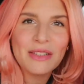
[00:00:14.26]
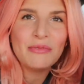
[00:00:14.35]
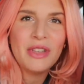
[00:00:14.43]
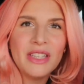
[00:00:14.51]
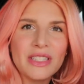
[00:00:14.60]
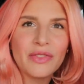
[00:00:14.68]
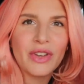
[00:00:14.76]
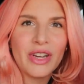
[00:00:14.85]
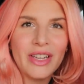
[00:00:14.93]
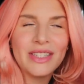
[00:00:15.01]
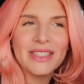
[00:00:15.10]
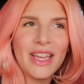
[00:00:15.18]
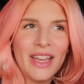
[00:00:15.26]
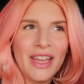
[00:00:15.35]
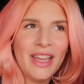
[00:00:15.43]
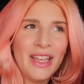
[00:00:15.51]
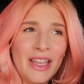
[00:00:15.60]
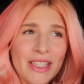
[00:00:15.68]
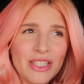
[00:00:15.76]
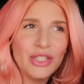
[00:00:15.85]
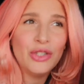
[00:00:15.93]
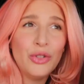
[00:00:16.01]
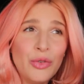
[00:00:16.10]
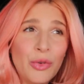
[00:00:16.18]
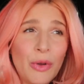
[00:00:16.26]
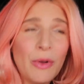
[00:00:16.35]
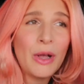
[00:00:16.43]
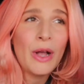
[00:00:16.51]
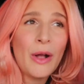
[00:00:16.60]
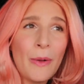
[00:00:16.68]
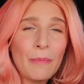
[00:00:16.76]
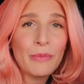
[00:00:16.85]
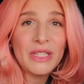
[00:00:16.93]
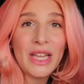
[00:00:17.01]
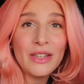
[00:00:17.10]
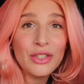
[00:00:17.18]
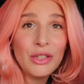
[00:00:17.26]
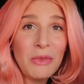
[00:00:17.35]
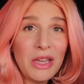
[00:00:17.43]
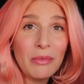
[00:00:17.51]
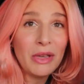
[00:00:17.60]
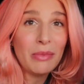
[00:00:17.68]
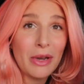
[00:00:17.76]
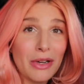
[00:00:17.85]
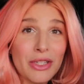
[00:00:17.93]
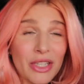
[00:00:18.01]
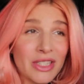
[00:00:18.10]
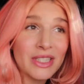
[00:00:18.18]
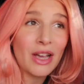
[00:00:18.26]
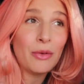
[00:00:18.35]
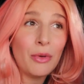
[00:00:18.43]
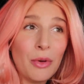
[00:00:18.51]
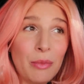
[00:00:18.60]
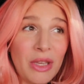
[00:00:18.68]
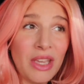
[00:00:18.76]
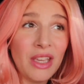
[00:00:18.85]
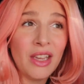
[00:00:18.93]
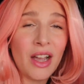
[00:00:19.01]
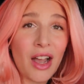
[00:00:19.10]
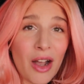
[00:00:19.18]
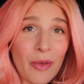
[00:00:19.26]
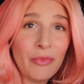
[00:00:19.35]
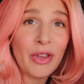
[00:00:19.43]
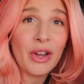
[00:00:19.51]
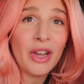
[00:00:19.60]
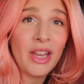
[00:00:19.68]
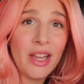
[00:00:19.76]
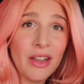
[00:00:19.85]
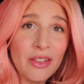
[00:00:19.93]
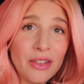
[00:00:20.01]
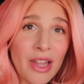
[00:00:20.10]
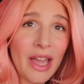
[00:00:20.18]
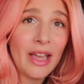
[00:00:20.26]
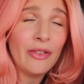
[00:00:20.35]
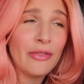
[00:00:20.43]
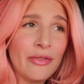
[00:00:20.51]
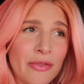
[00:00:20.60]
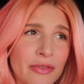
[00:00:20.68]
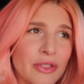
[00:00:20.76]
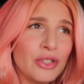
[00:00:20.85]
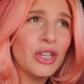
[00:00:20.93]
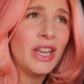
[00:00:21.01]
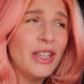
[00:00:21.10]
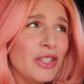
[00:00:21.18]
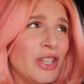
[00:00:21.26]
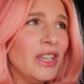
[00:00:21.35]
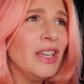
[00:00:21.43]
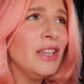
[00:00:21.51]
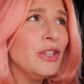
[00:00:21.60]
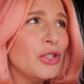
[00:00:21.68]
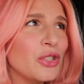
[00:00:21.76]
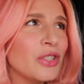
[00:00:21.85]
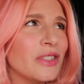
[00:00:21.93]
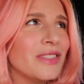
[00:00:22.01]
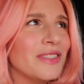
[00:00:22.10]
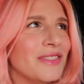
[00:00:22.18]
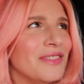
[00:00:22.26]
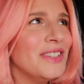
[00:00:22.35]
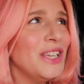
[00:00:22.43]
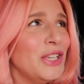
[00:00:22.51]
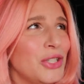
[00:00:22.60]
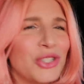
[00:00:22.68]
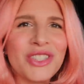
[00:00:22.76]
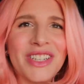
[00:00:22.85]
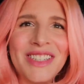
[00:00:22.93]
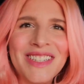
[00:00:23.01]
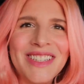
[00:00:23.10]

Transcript: someplace very exciting to potentially make a big purchase that will be um, very life changing ish ish.